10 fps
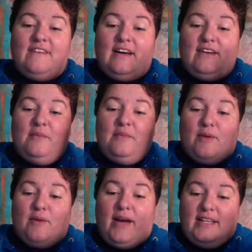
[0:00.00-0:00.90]
him
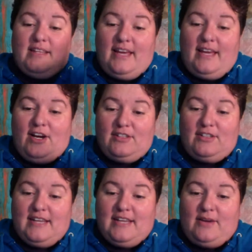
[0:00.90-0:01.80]
right there,
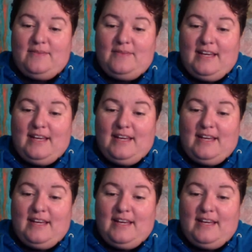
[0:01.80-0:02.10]
down there.